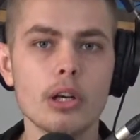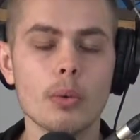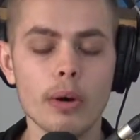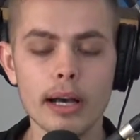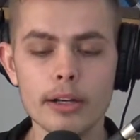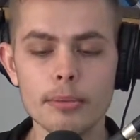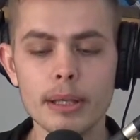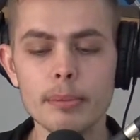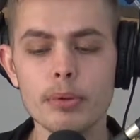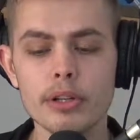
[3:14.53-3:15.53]
why are
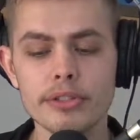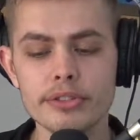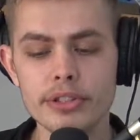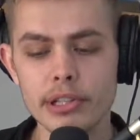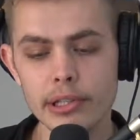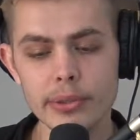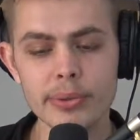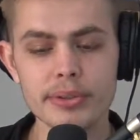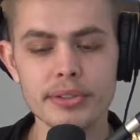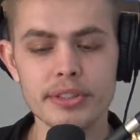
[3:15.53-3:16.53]
people
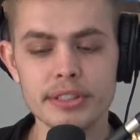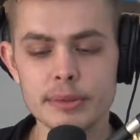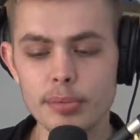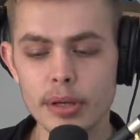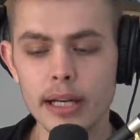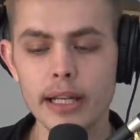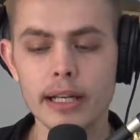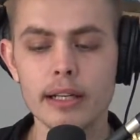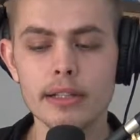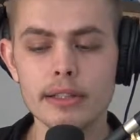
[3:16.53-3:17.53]
continuously spreading
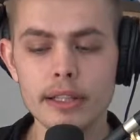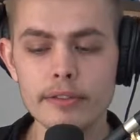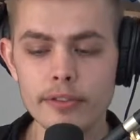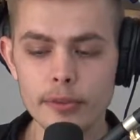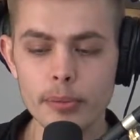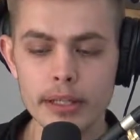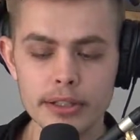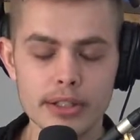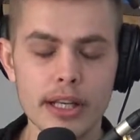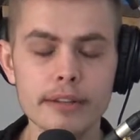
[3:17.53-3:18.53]

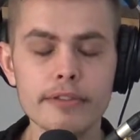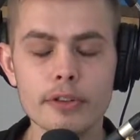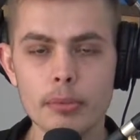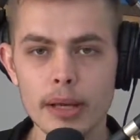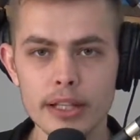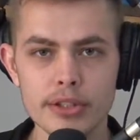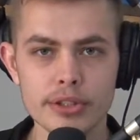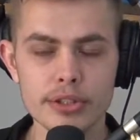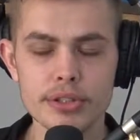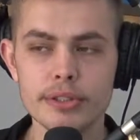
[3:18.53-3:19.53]
information information
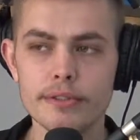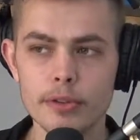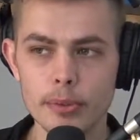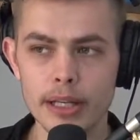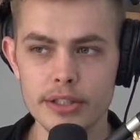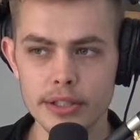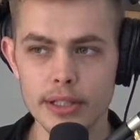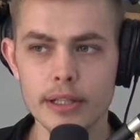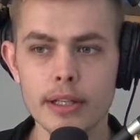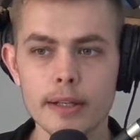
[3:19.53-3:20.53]
disinformation
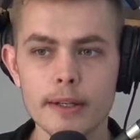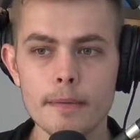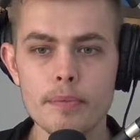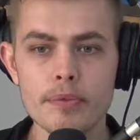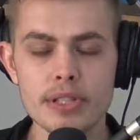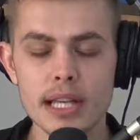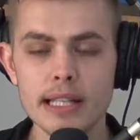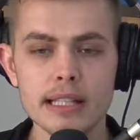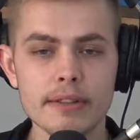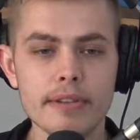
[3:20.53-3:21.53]
saying
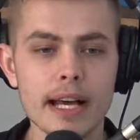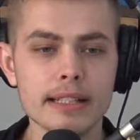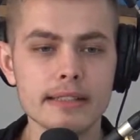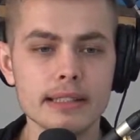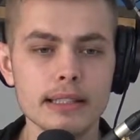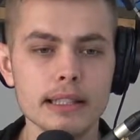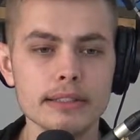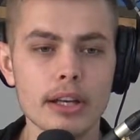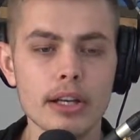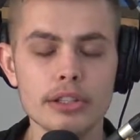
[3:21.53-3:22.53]
that the vaccine is
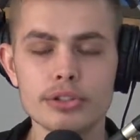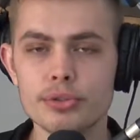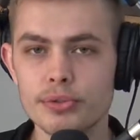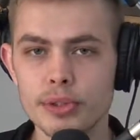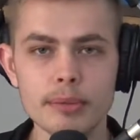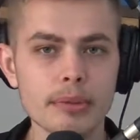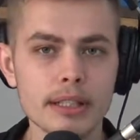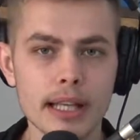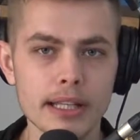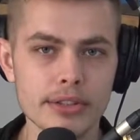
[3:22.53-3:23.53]
extremely
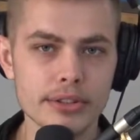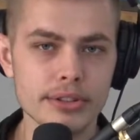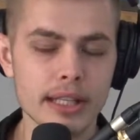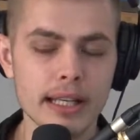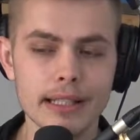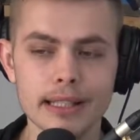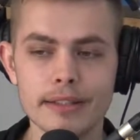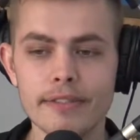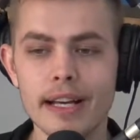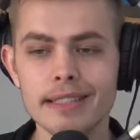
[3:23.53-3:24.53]
dangerous saying that the
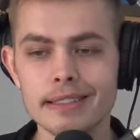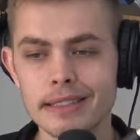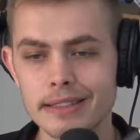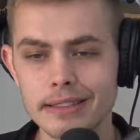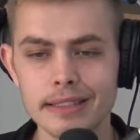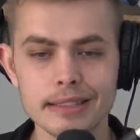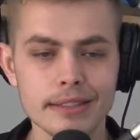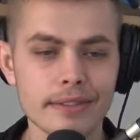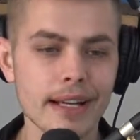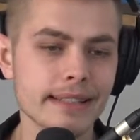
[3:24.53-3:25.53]
vaccine is this the
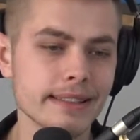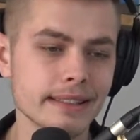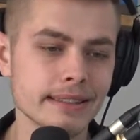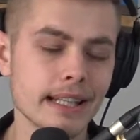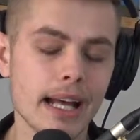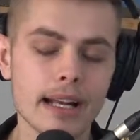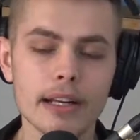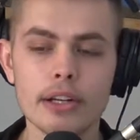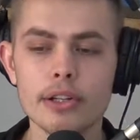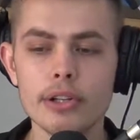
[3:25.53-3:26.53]
vaccine is that
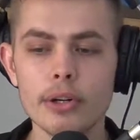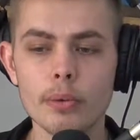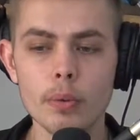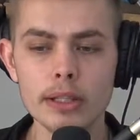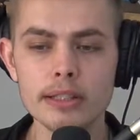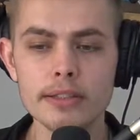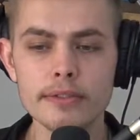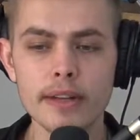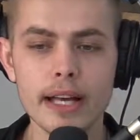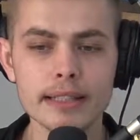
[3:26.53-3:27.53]
no, what the
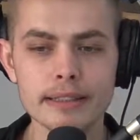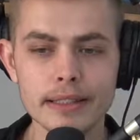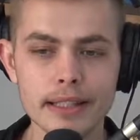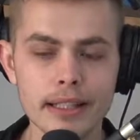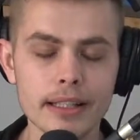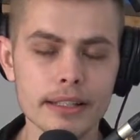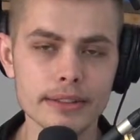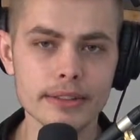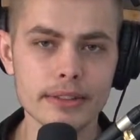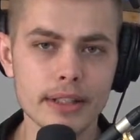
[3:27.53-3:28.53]
vaccine
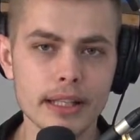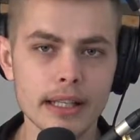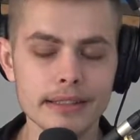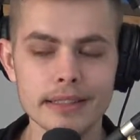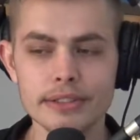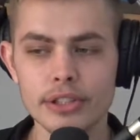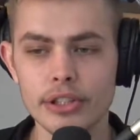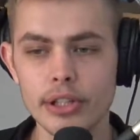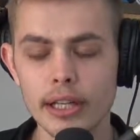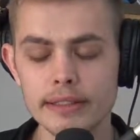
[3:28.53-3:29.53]
is is it's a
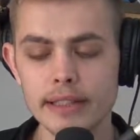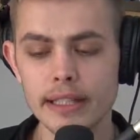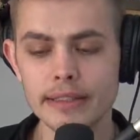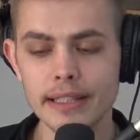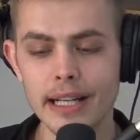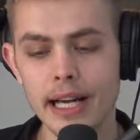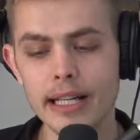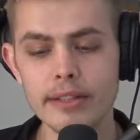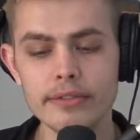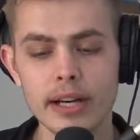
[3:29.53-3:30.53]
it's it's a
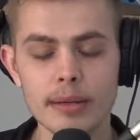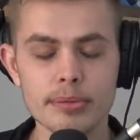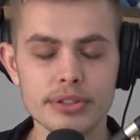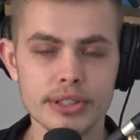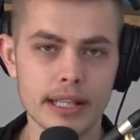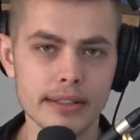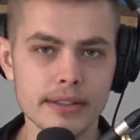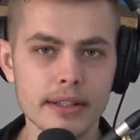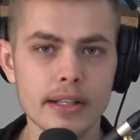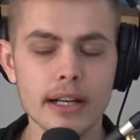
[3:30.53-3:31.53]
95%
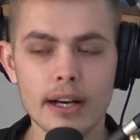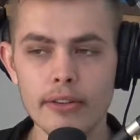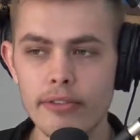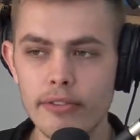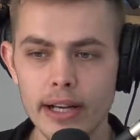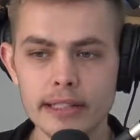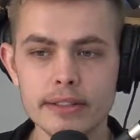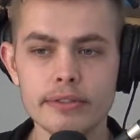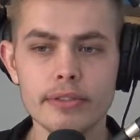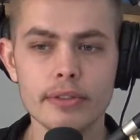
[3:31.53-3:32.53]

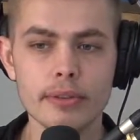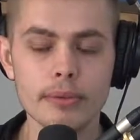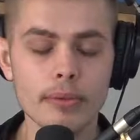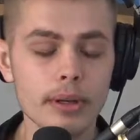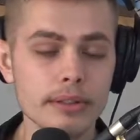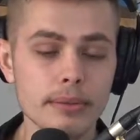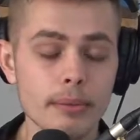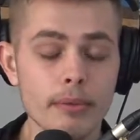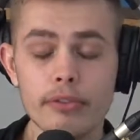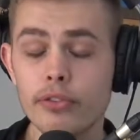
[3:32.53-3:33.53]
effective
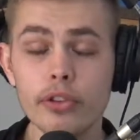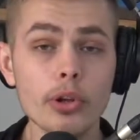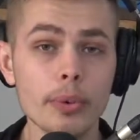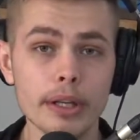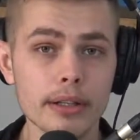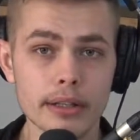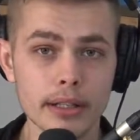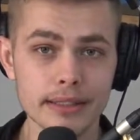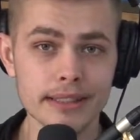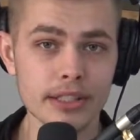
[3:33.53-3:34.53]
fluid
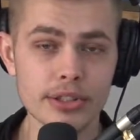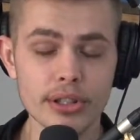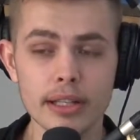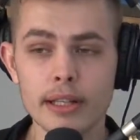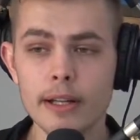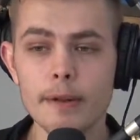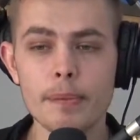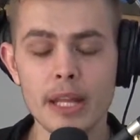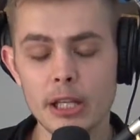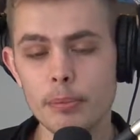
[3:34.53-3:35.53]
essentially
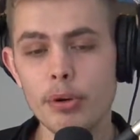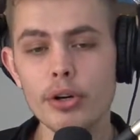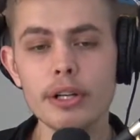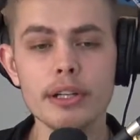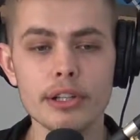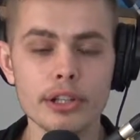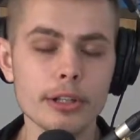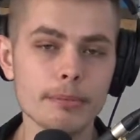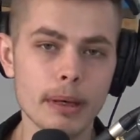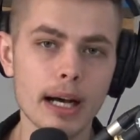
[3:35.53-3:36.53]
that you put into your
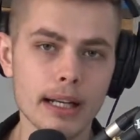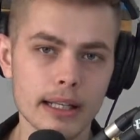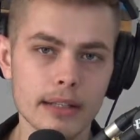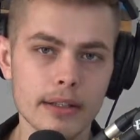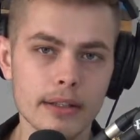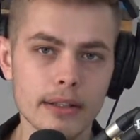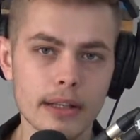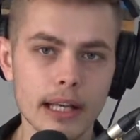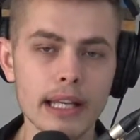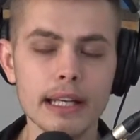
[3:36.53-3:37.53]
body
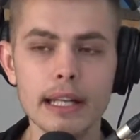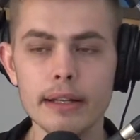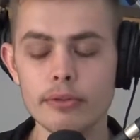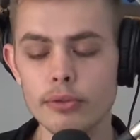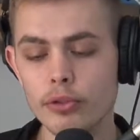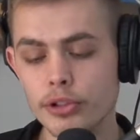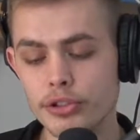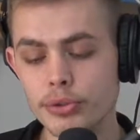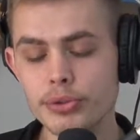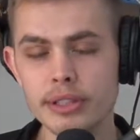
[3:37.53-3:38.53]
and it
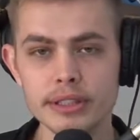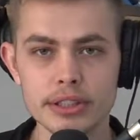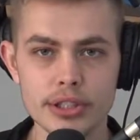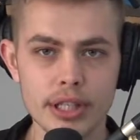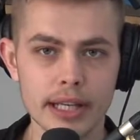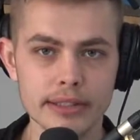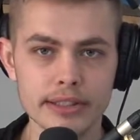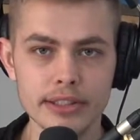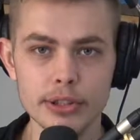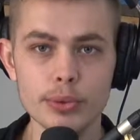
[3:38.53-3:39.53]
reduces the chance that
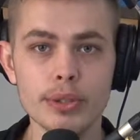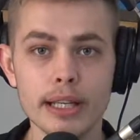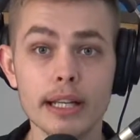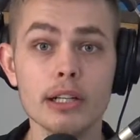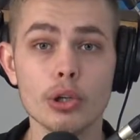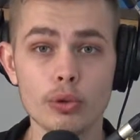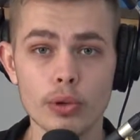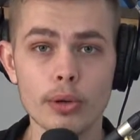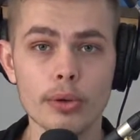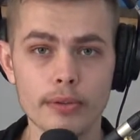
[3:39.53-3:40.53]
you get
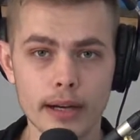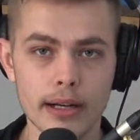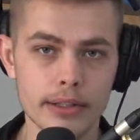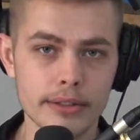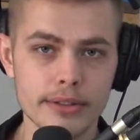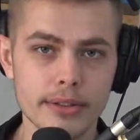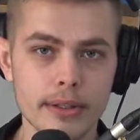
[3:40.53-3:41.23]
coronavirus.